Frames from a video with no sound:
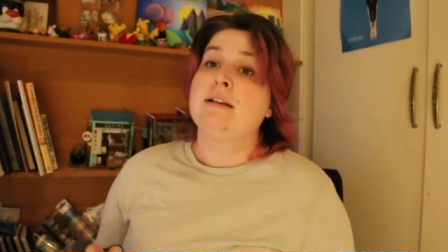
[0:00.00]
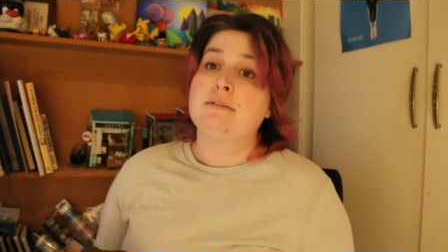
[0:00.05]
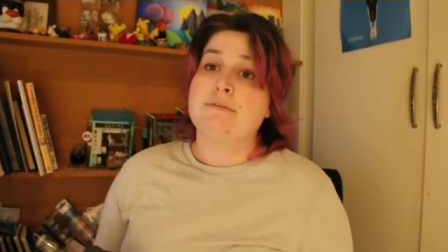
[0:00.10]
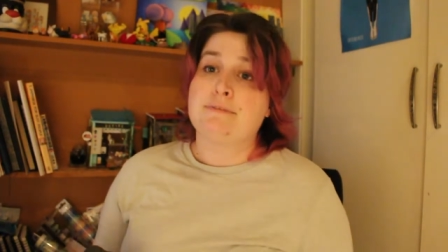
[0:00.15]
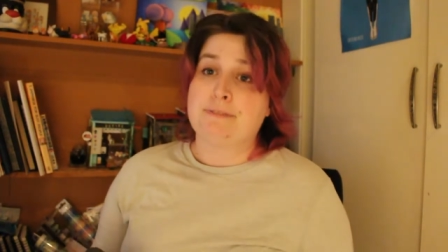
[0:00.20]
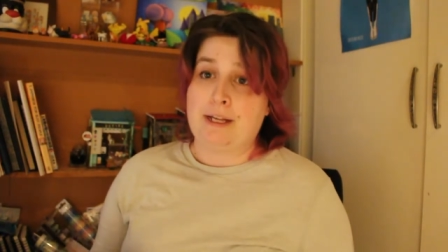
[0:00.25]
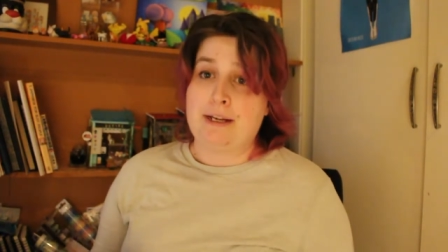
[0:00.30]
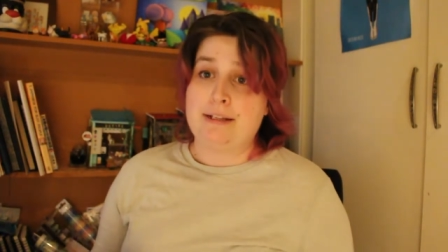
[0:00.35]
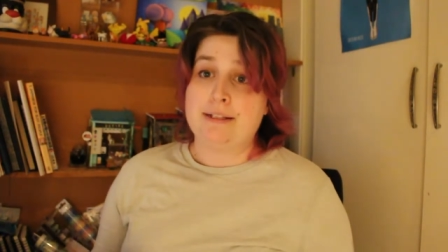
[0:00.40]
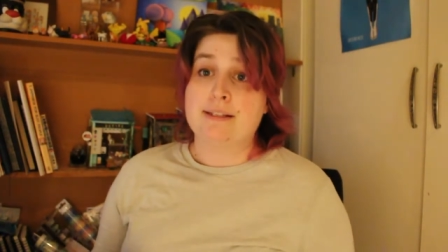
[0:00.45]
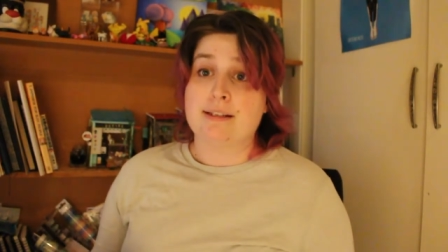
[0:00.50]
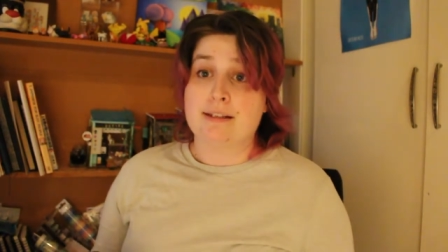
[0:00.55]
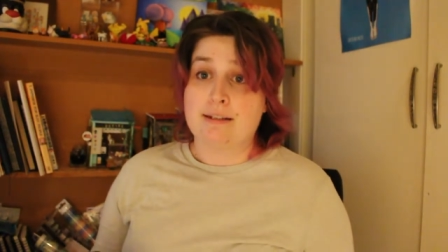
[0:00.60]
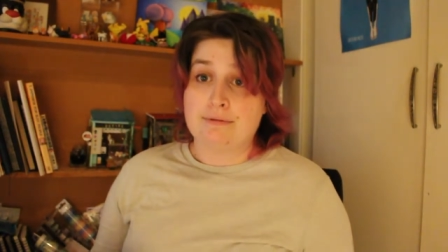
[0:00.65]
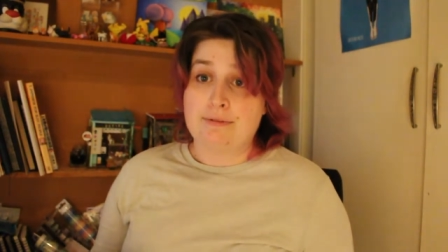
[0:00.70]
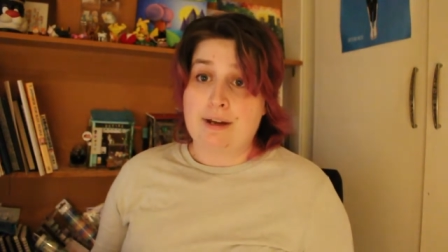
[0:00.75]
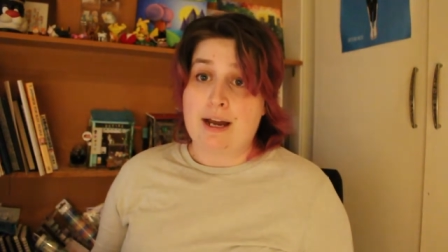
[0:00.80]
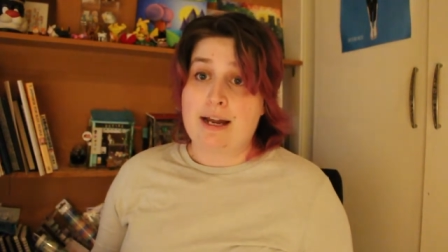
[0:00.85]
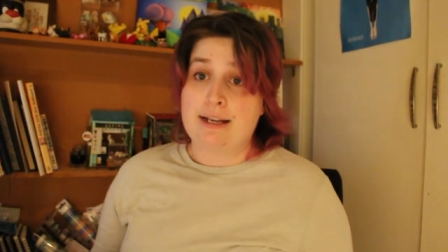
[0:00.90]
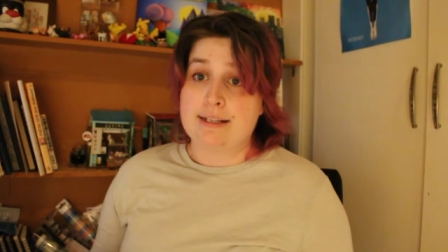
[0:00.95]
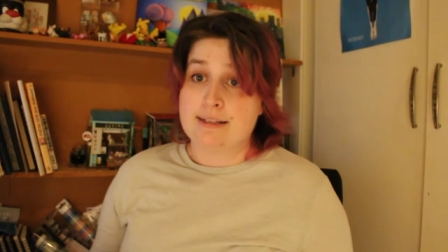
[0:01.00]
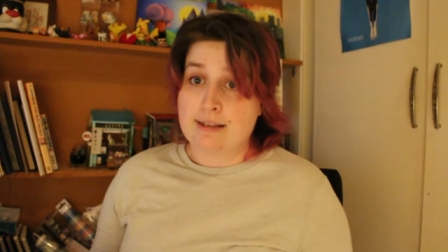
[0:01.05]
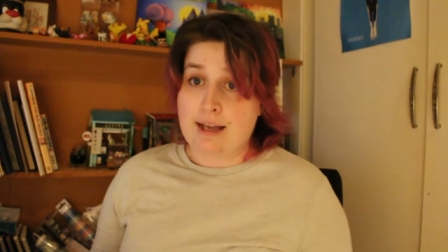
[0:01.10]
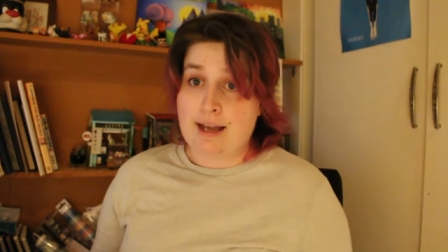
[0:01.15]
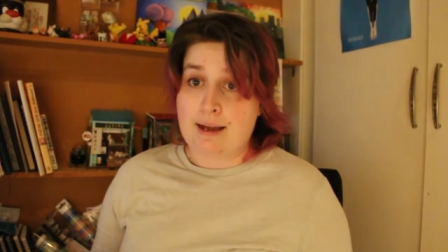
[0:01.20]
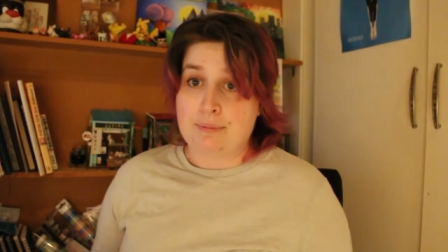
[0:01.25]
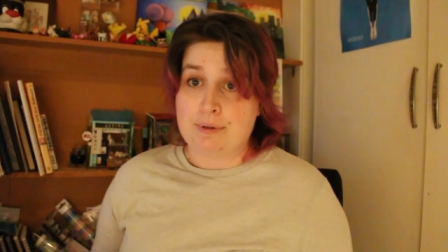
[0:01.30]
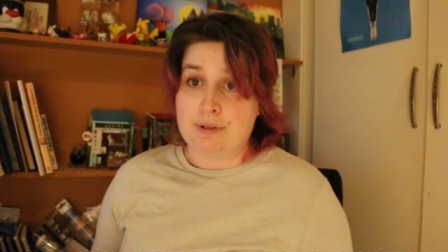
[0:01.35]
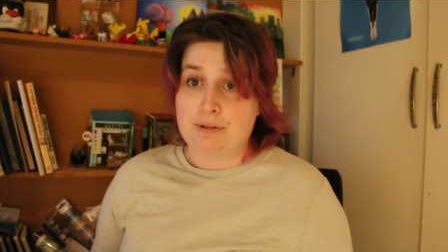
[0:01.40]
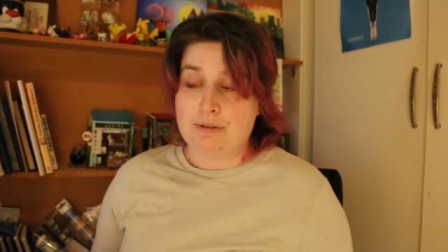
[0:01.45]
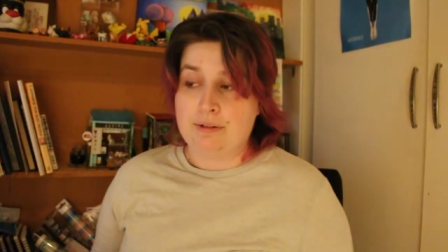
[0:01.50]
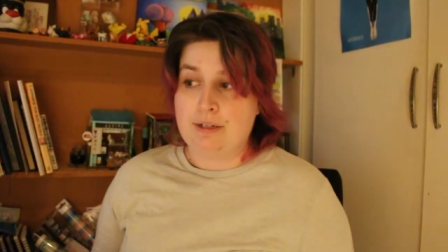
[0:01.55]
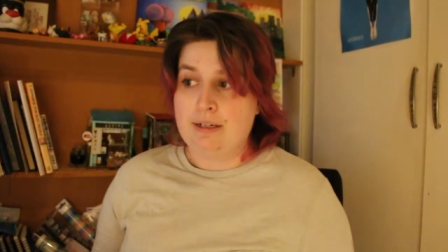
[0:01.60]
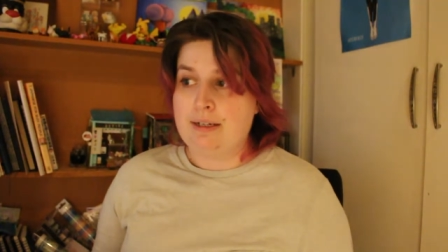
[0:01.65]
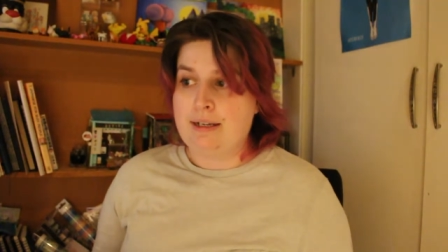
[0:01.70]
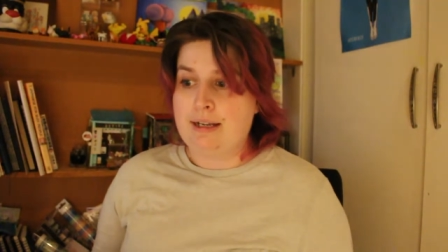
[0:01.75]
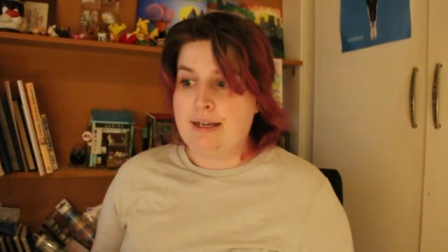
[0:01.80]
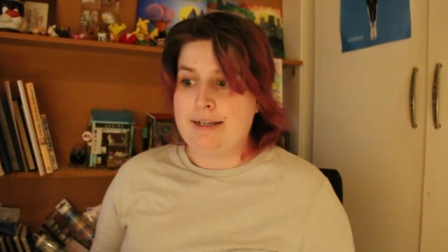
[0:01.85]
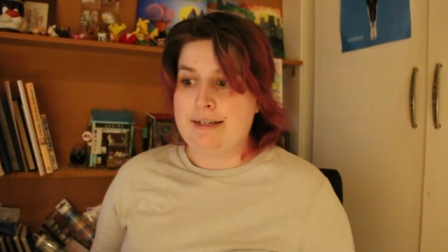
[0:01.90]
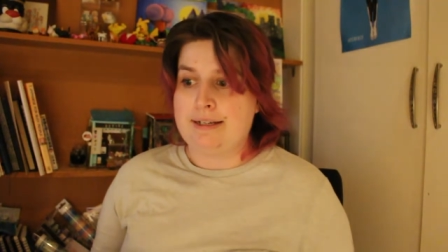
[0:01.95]
floods and fires happen.
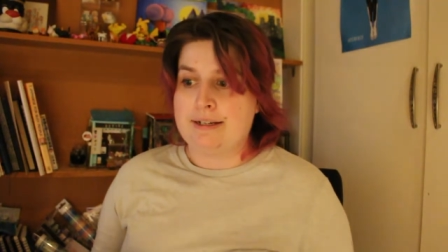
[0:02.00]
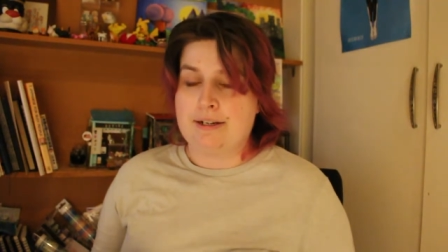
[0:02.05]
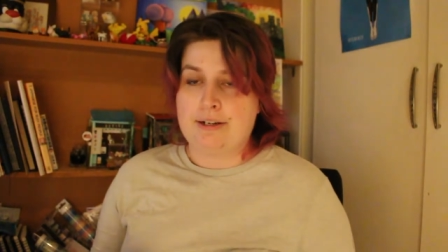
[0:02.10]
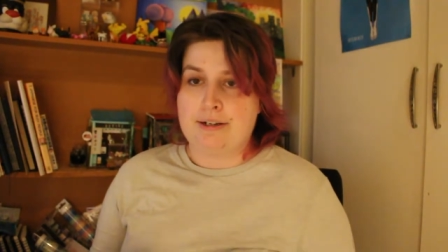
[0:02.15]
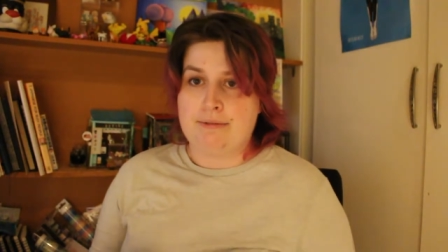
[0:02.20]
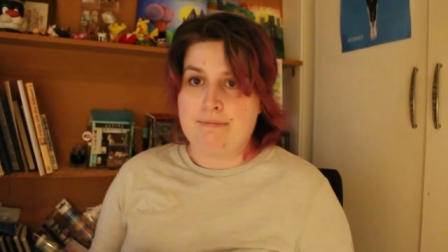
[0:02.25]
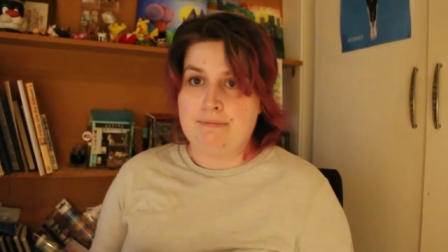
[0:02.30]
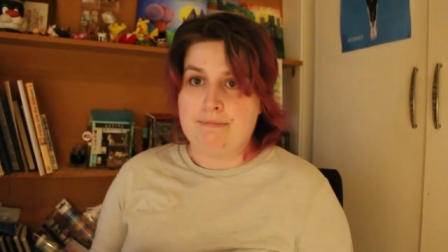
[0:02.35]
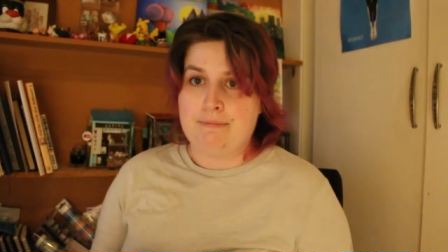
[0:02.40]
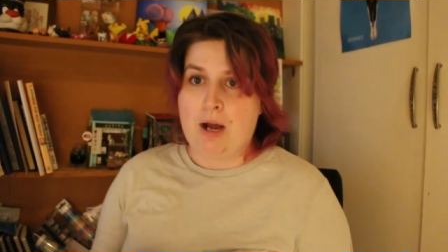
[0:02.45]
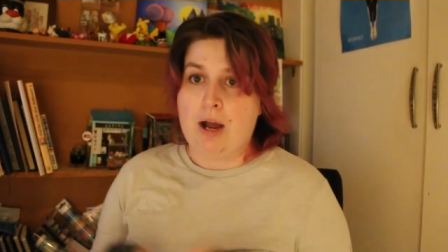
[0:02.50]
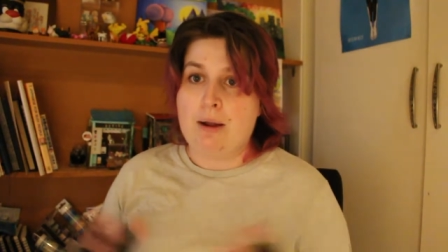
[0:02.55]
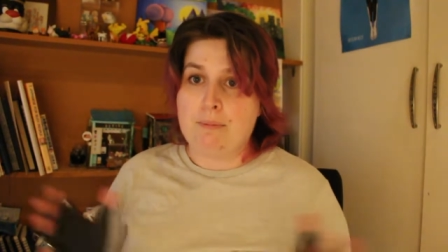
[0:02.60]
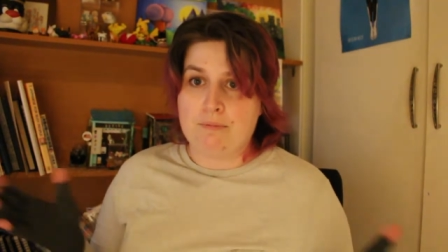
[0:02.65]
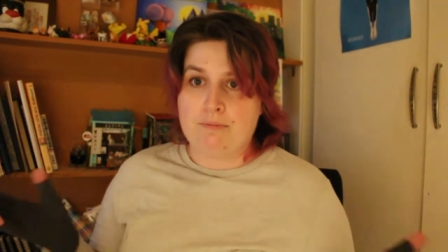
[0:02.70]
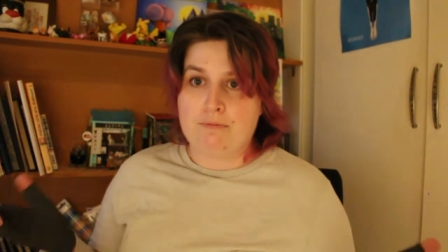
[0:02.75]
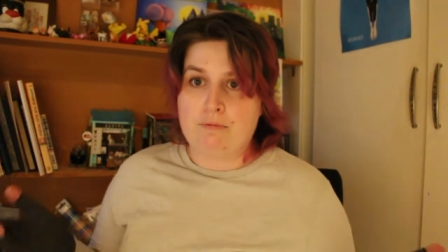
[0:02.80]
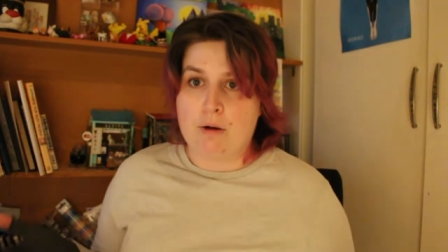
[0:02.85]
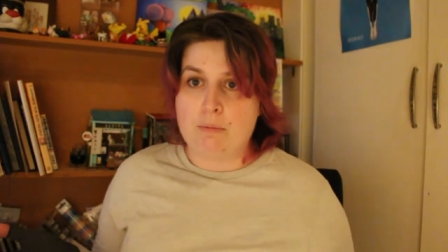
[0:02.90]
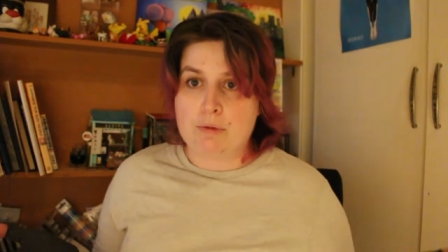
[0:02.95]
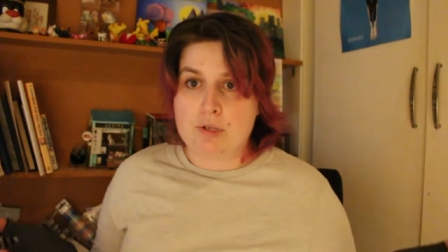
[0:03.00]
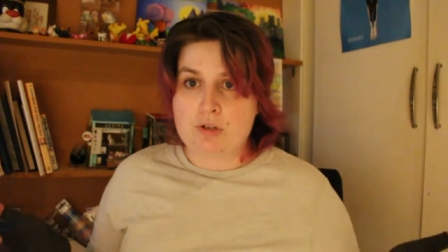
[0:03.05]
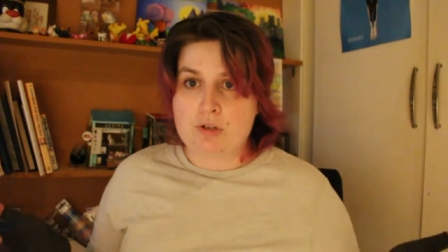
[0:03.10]
You know, I'm from